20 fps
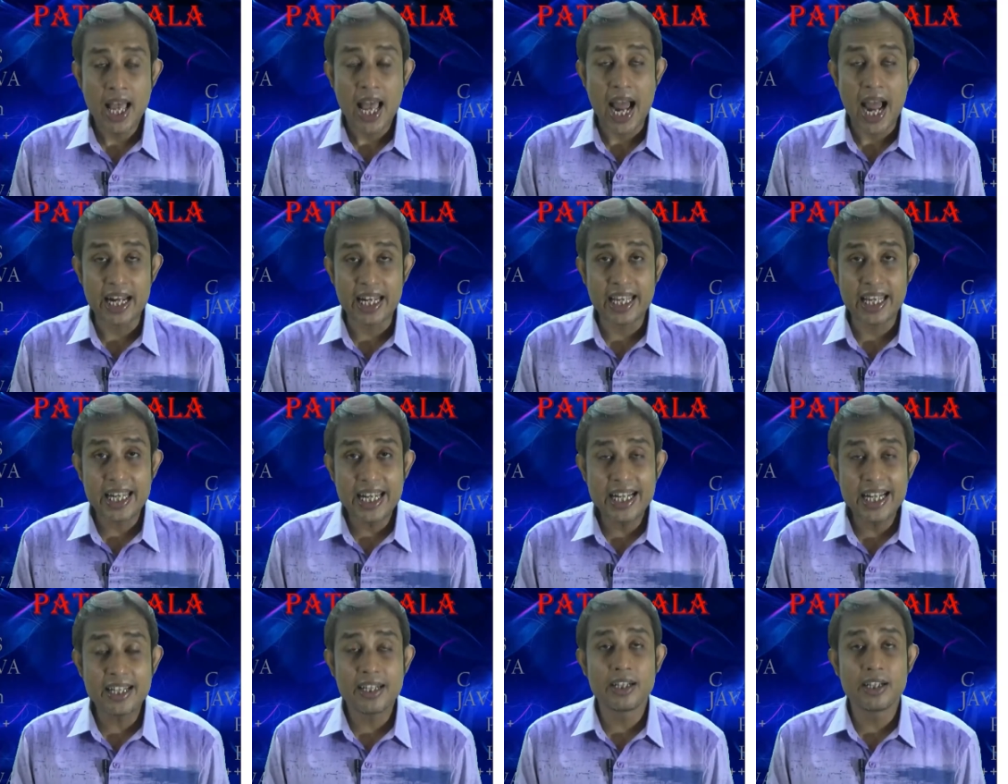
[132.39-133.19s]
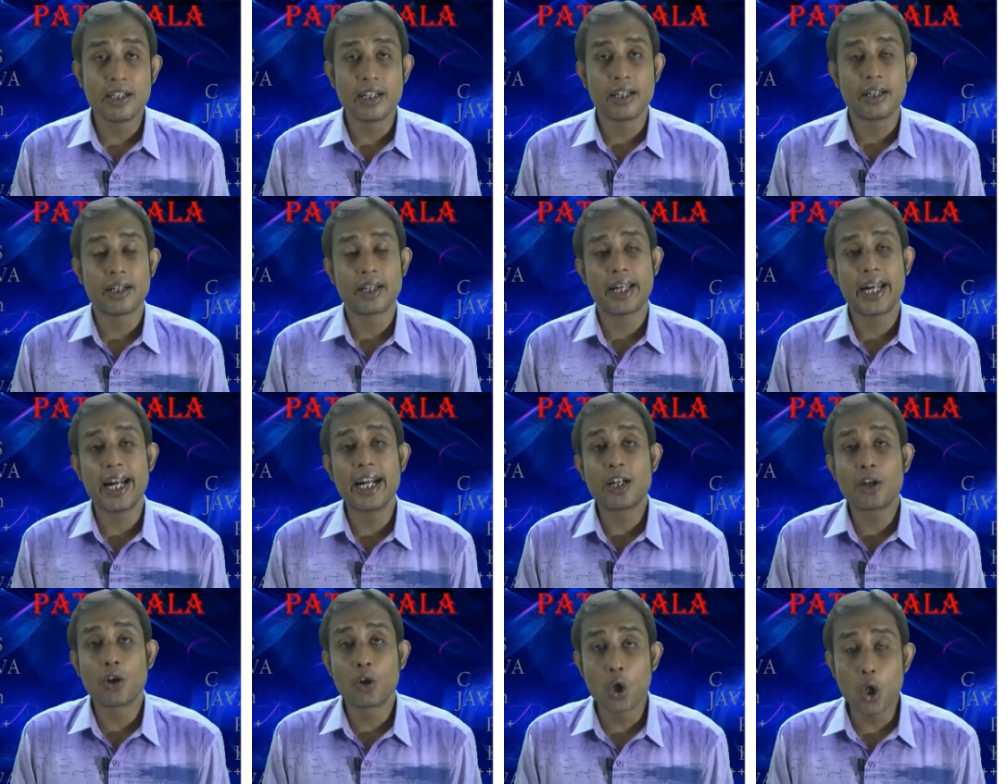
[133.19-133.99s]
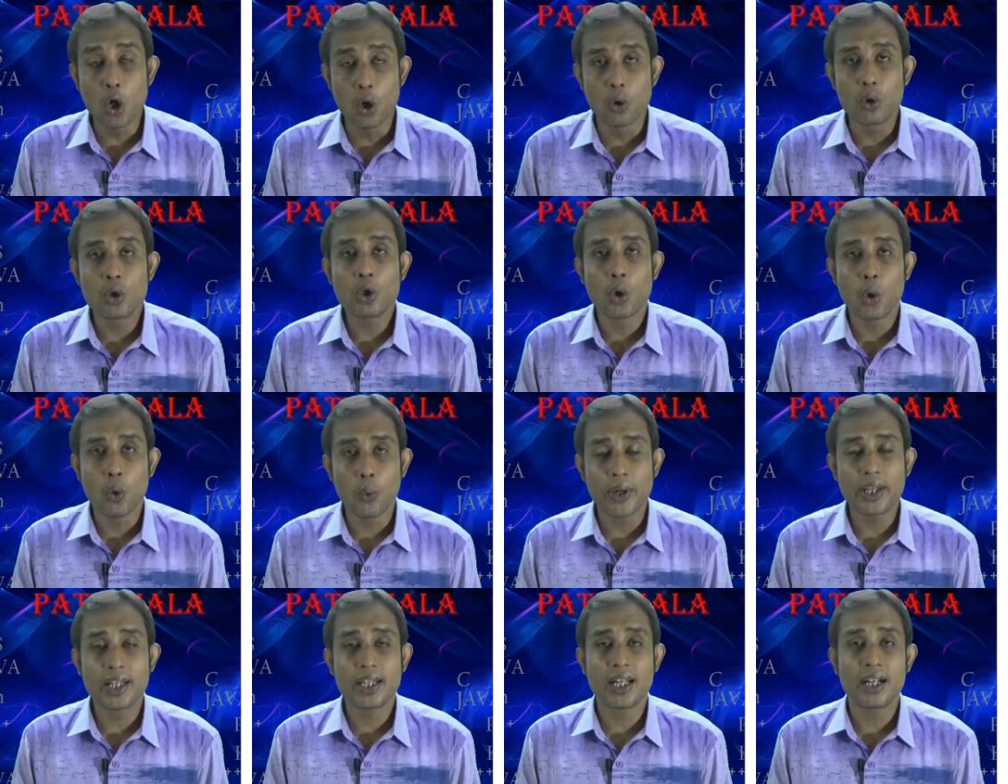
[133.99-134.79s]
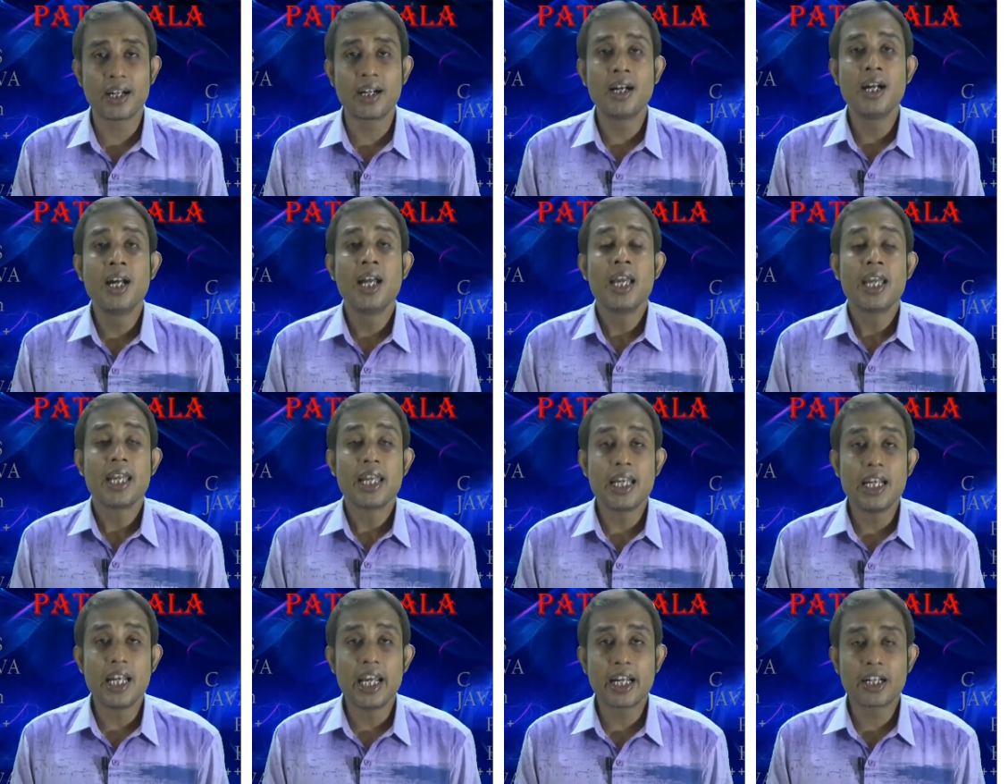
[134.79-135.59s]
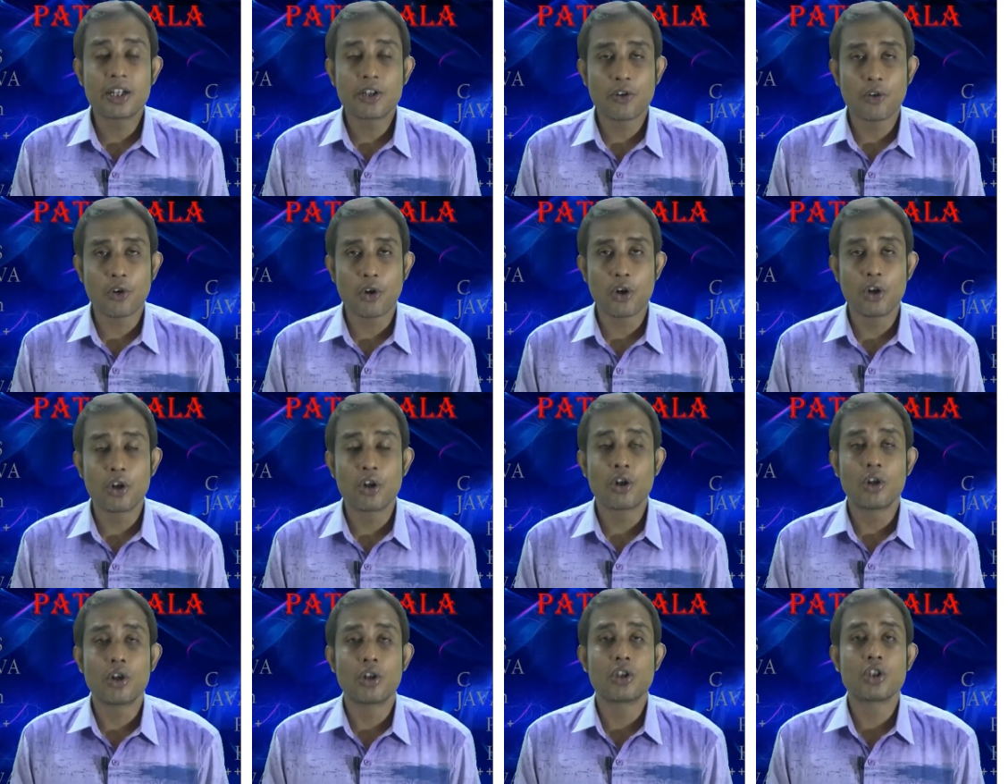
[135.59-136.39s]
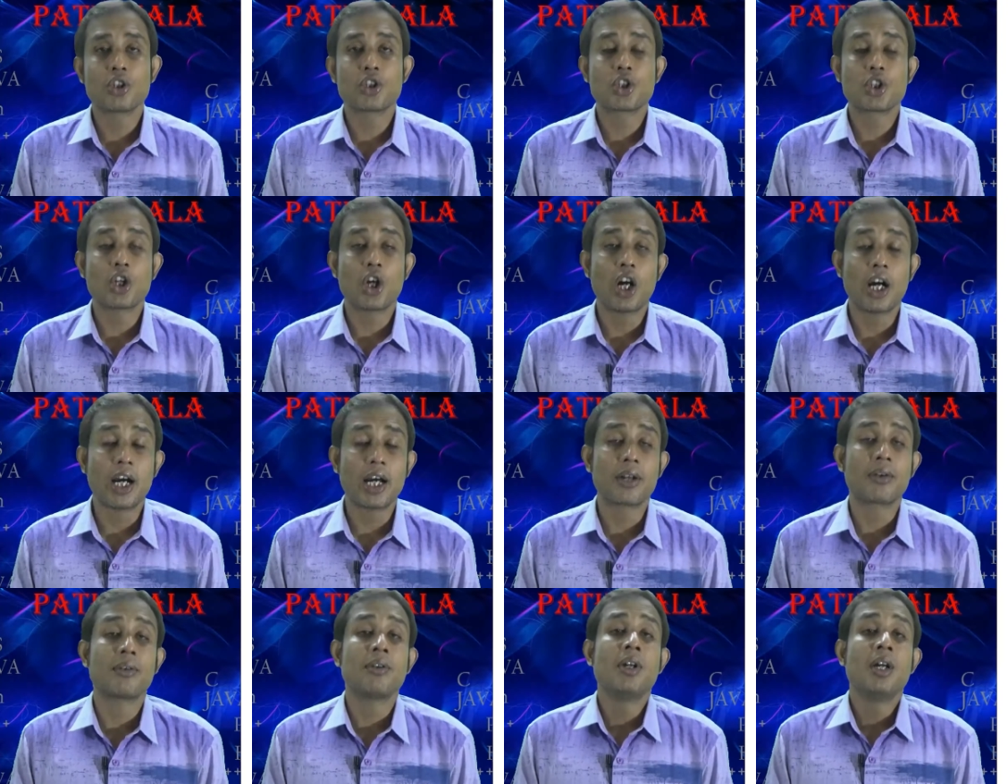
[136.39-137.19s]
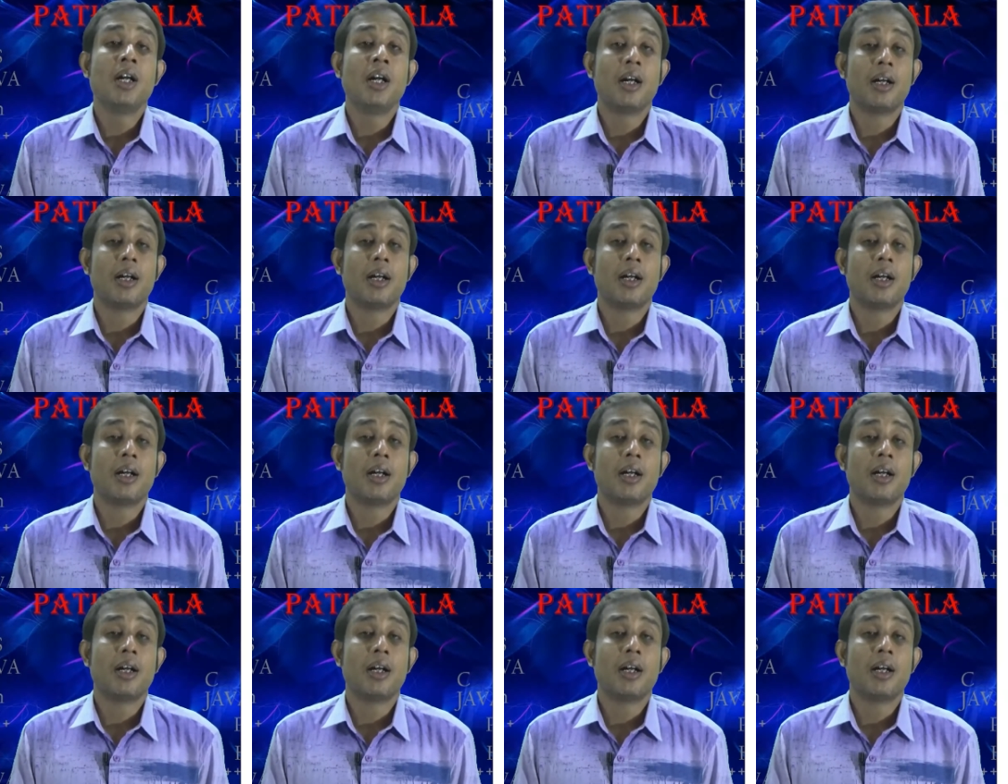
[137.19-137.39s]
and it get glowed when the electrons are